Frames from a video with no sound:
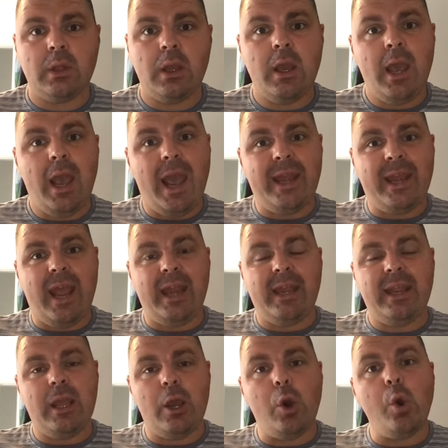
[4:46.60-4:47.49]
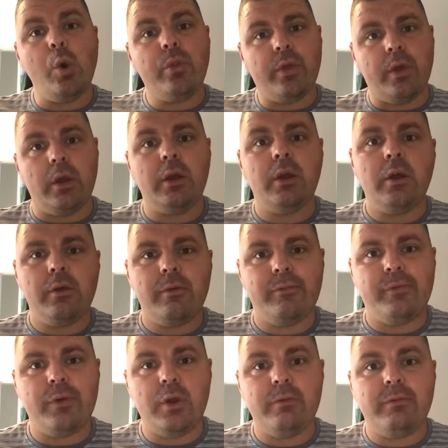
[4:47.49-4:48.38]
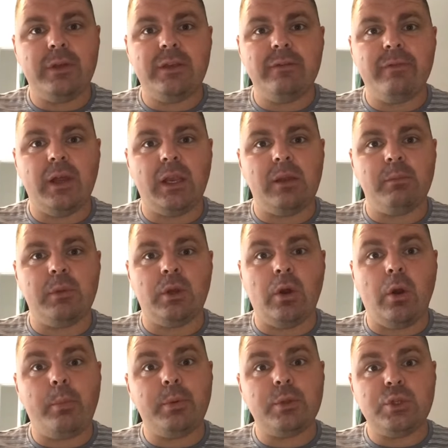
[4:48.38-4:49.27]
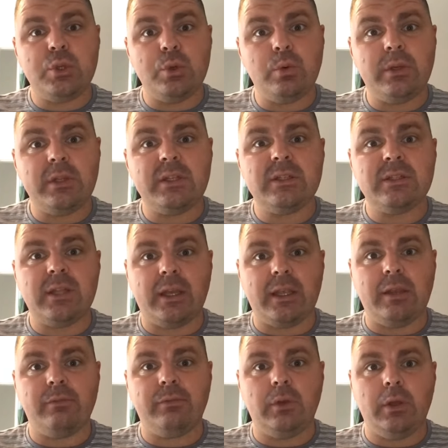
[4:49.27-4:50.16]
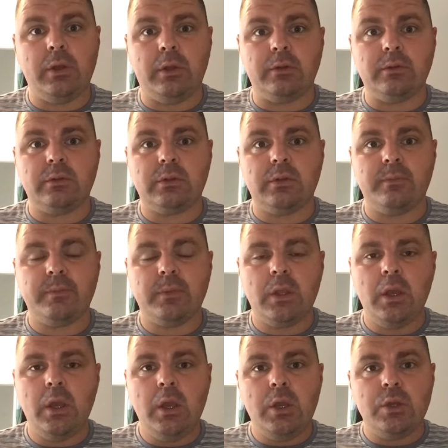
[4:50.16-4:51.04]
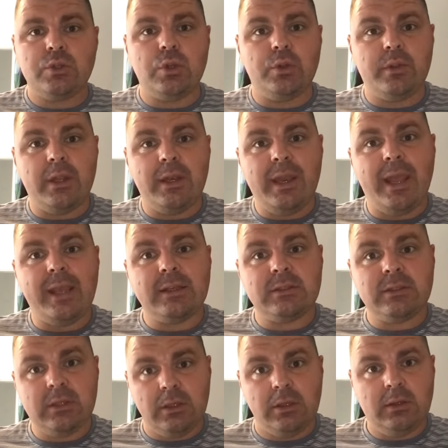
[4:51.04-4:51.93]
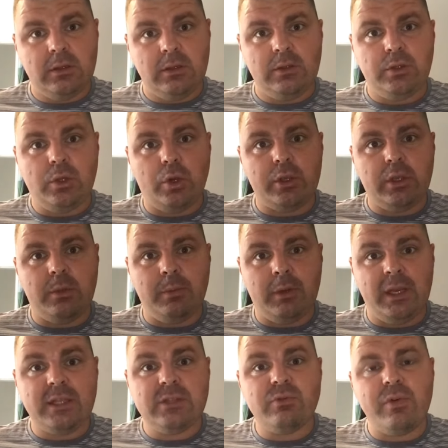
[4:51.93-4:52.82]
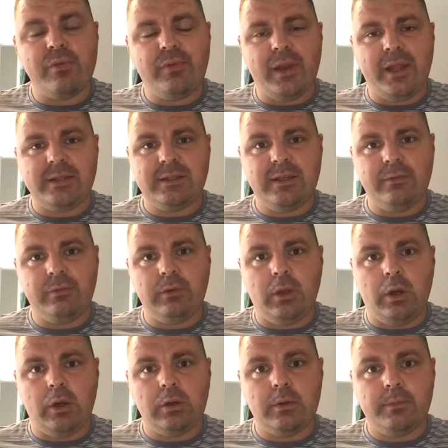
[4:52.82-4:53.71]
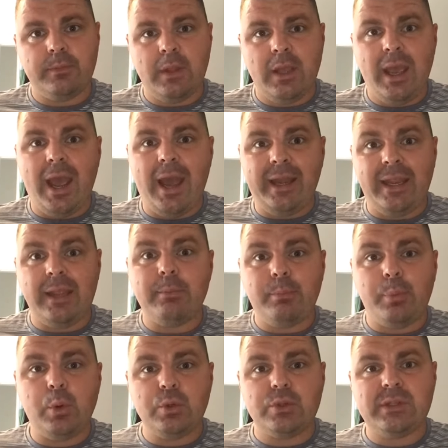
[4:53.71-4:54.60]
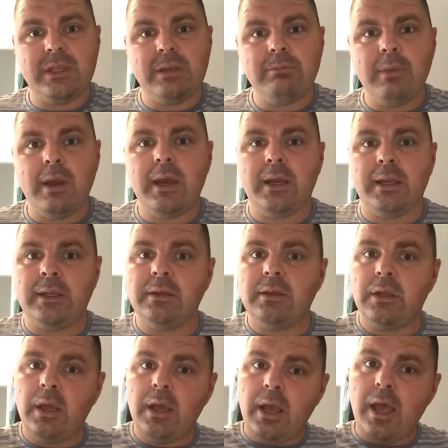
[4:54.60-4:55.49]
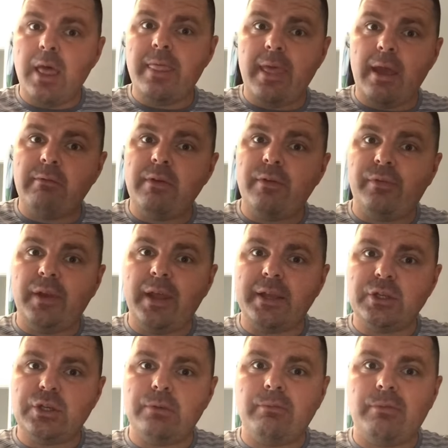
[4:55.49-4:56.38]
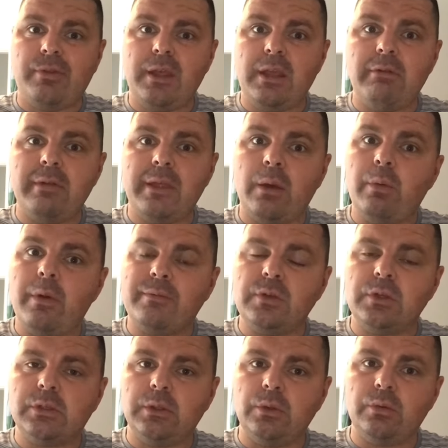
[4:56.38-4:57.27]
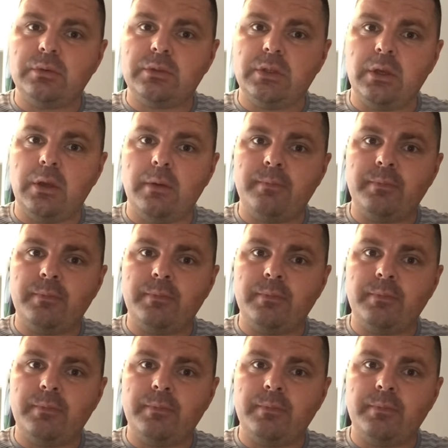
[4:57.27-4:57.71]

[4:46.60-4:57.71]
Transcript: and any other further development opportunities that you've learnt. So the next document is a reflective log, and it puts in mind that reflection theory that we've just looked at.